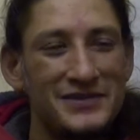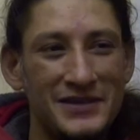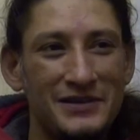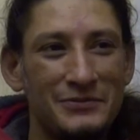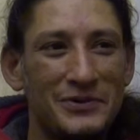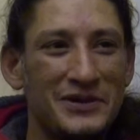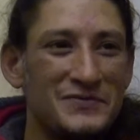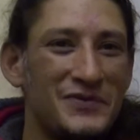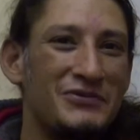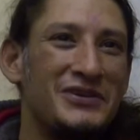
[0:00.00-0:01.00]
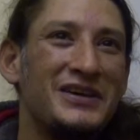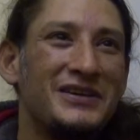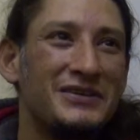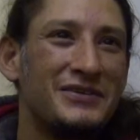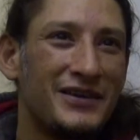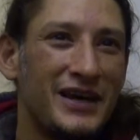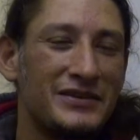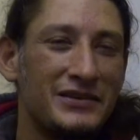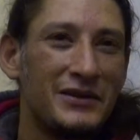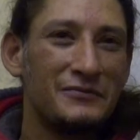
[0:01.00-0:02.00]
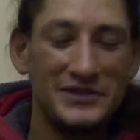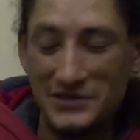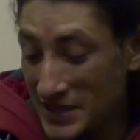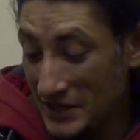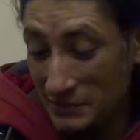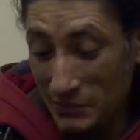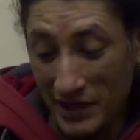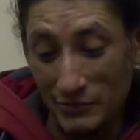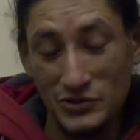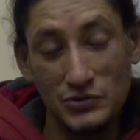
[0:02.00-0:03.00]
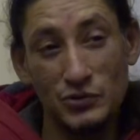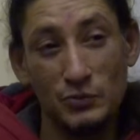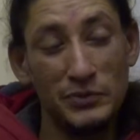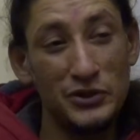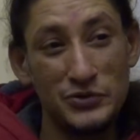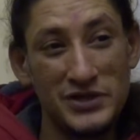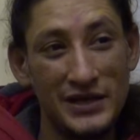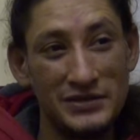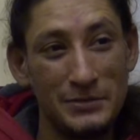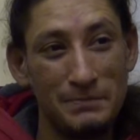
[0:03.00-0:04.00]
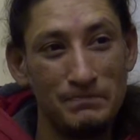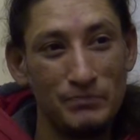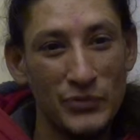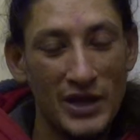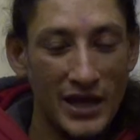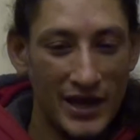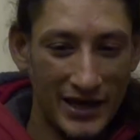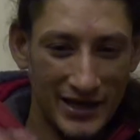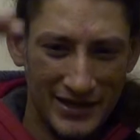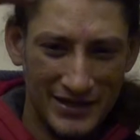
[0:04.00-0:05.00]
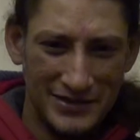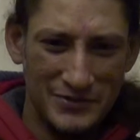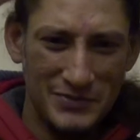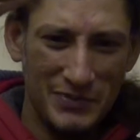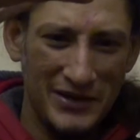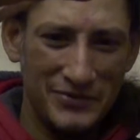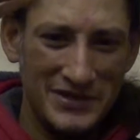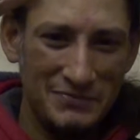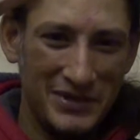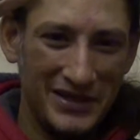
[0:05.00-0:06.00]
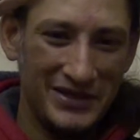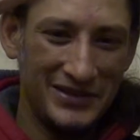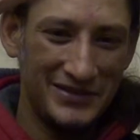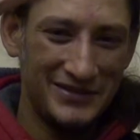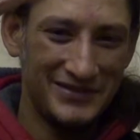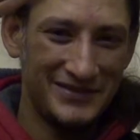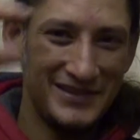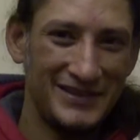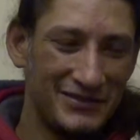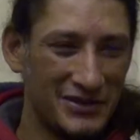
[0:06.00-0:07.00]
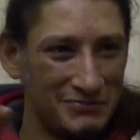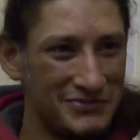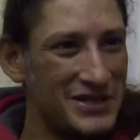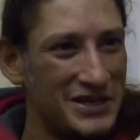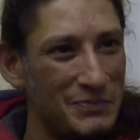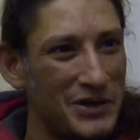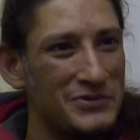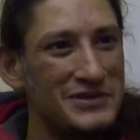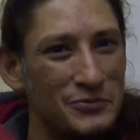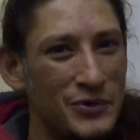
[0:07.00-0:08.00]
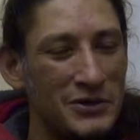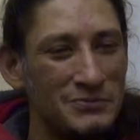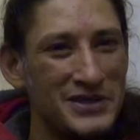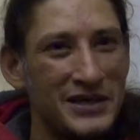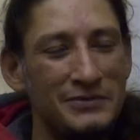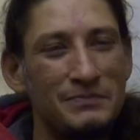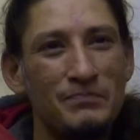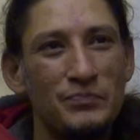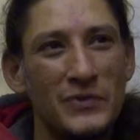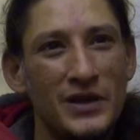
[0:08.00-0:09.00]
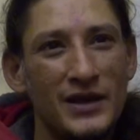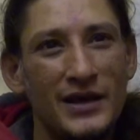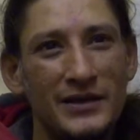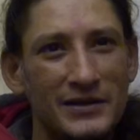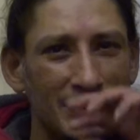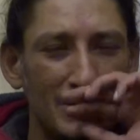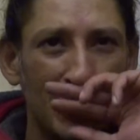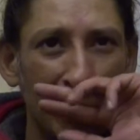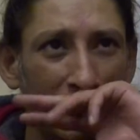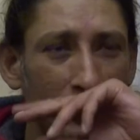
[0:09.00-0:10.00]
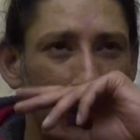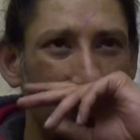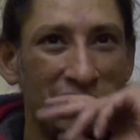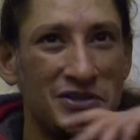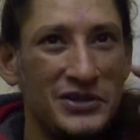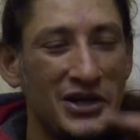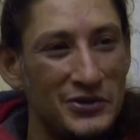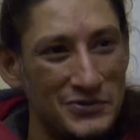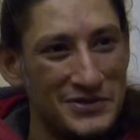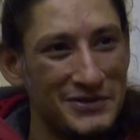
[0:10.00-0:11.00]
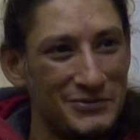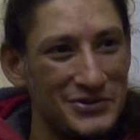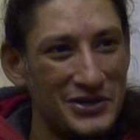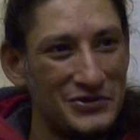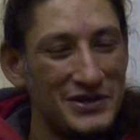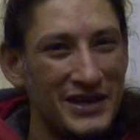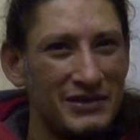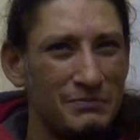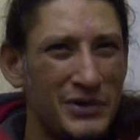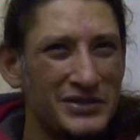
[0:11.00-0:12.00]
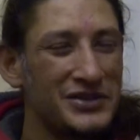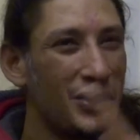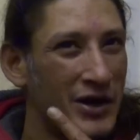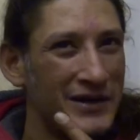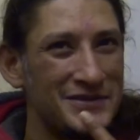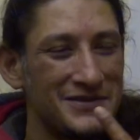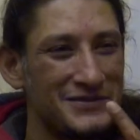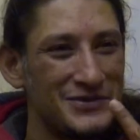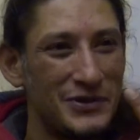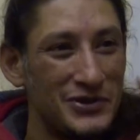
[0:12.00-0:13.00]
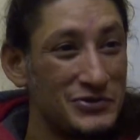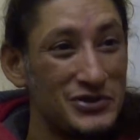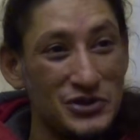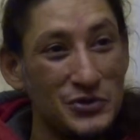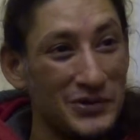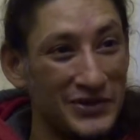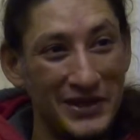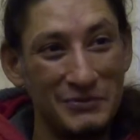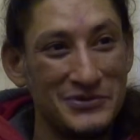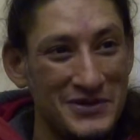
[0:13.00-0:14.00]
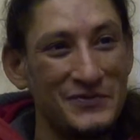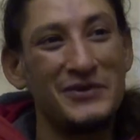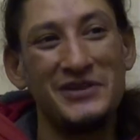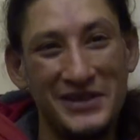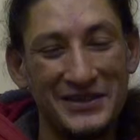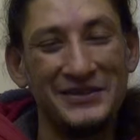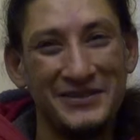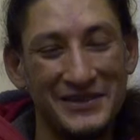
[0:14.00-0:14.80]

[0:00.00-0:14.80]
I did. When I was very young, I had a lovely teddy bear which is called Blue Ted, and he was about this big, teddy bear with his little arms out, and a little button nose, and button eyes, so I used to chew on them because I was very young.